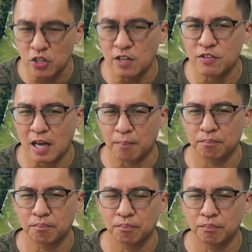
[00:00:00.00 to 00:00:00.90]
some.
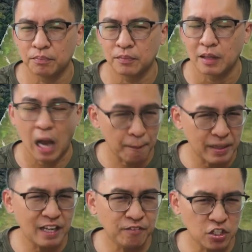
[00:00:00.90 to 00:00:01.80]
I
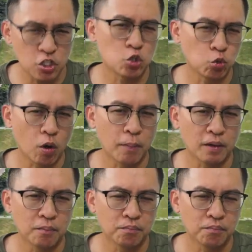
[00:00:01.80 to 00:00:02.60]
believe this is doable.